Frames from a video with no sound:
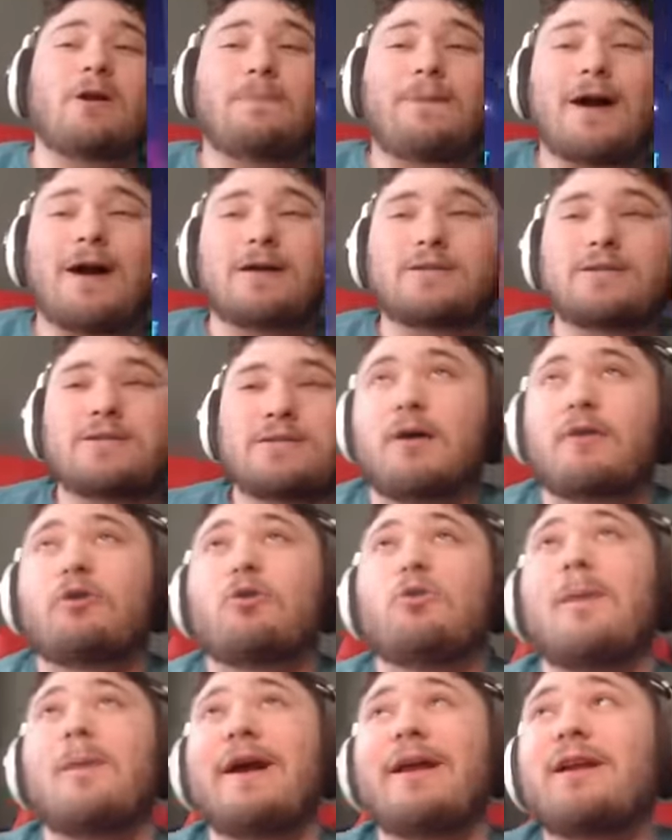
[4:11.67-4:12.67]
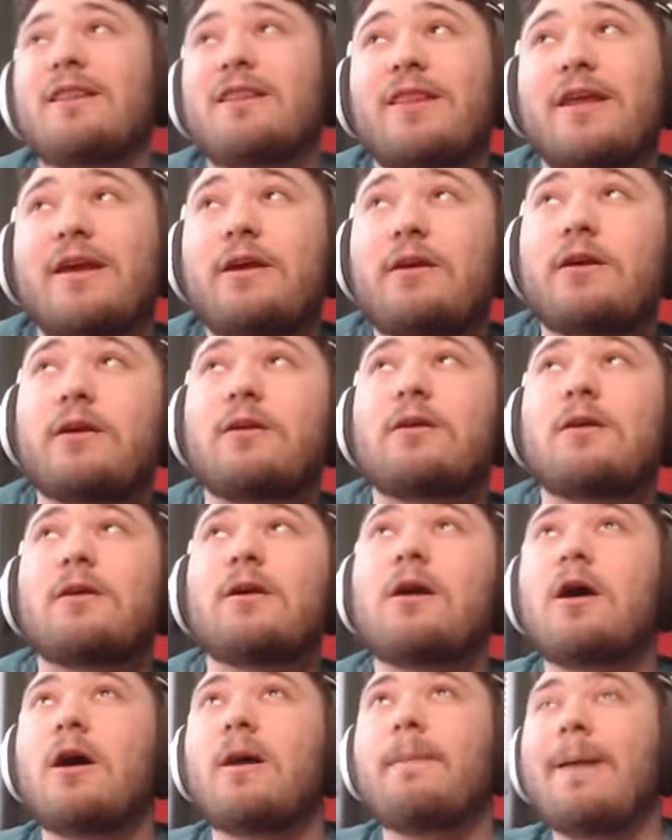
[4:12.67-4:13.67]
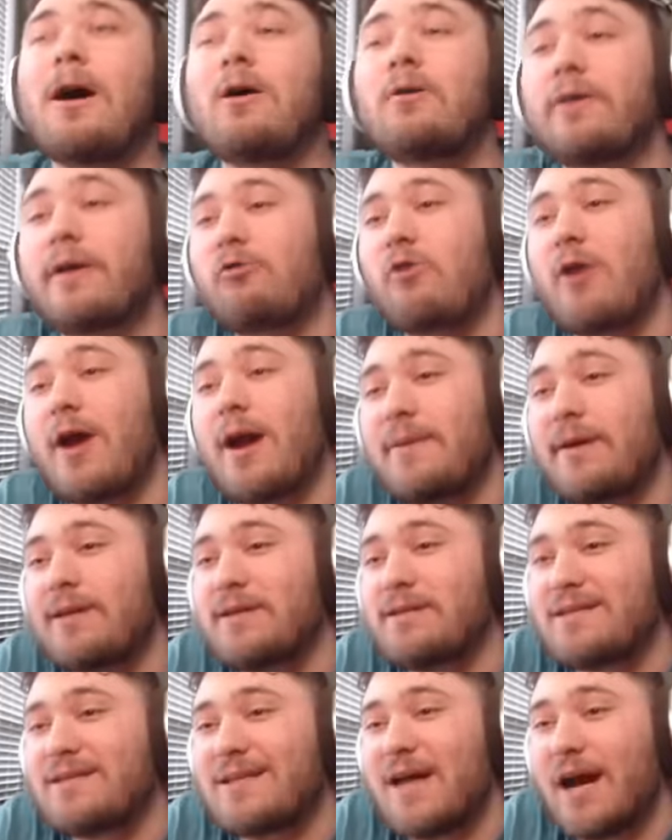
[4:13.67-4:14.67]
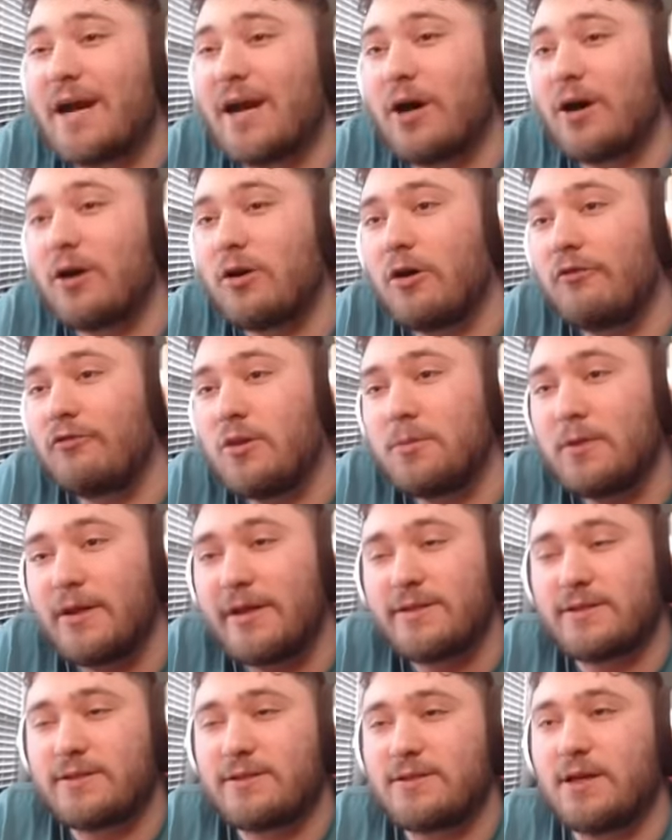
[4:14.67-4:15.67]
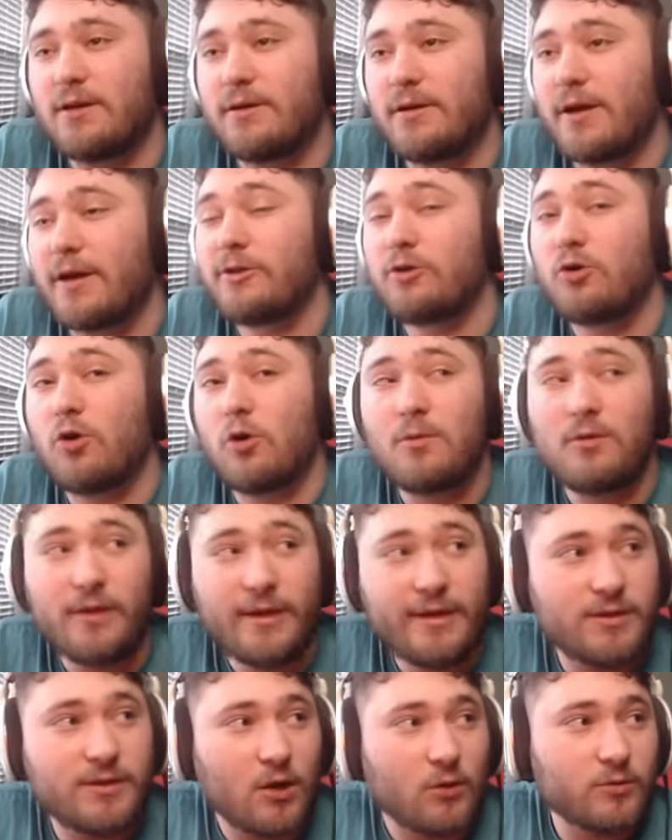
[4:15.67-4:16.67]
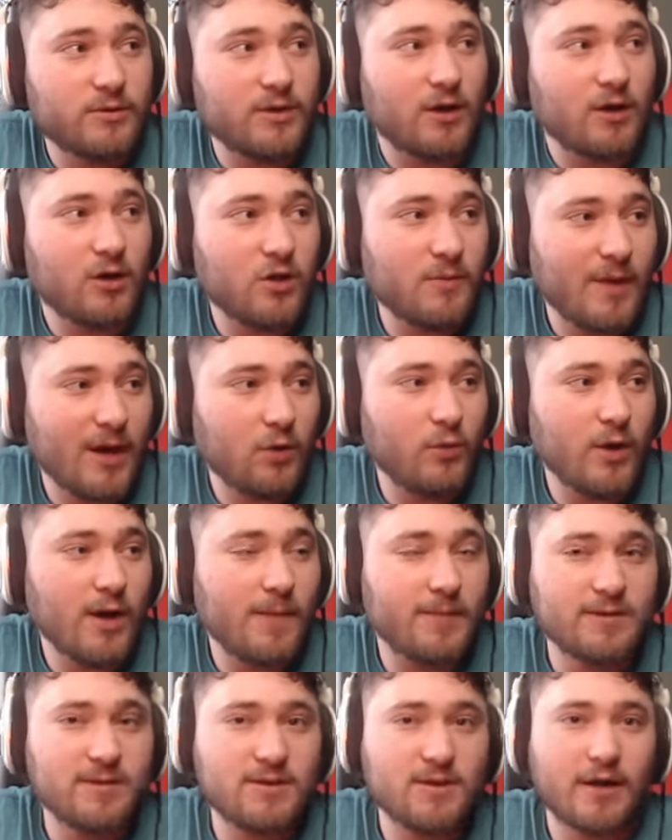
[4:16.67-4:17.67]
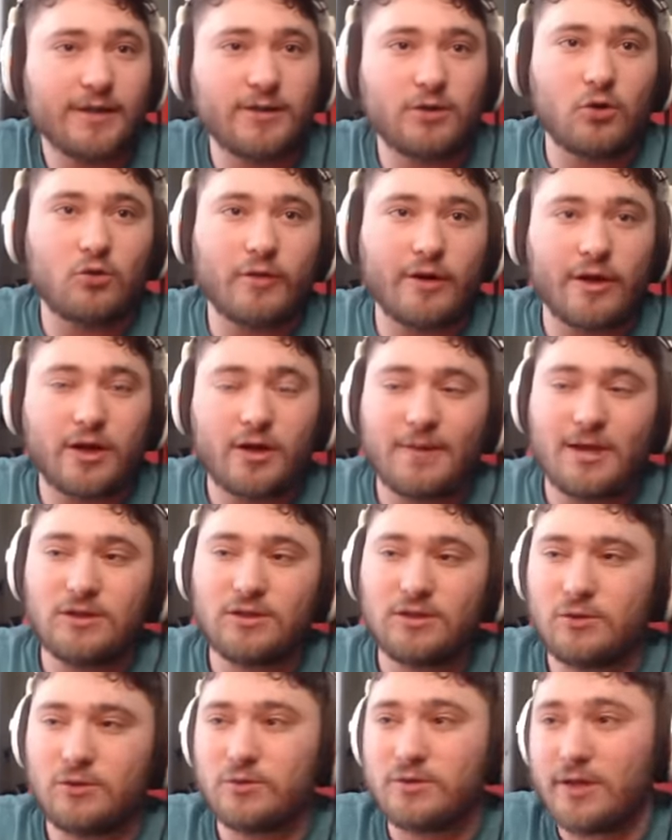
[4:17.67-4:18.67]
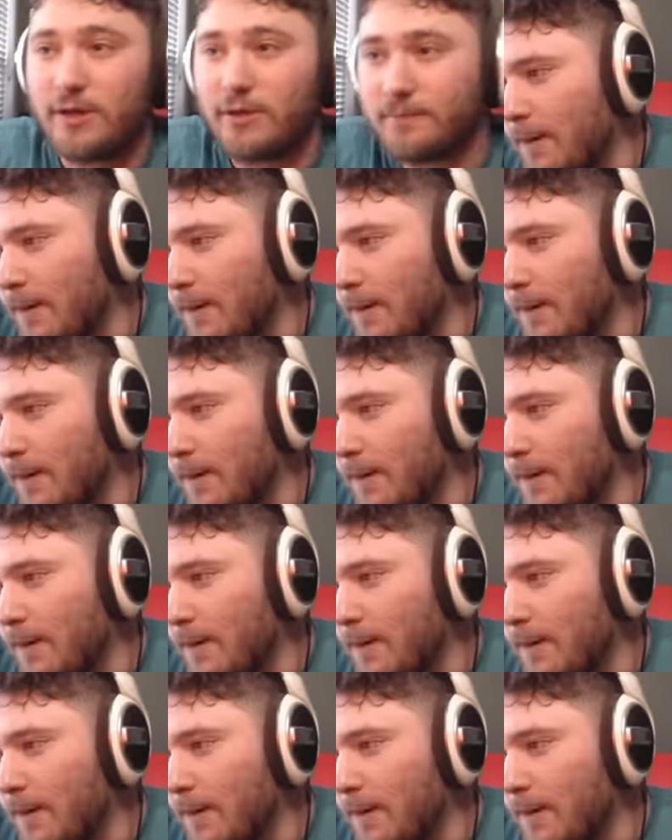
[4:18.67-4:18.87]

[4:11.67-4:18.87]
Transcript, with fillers: pass, you might think about grabbing Scion of the Blazing Sun. I normally don't talk about weapons that I don't recommend using,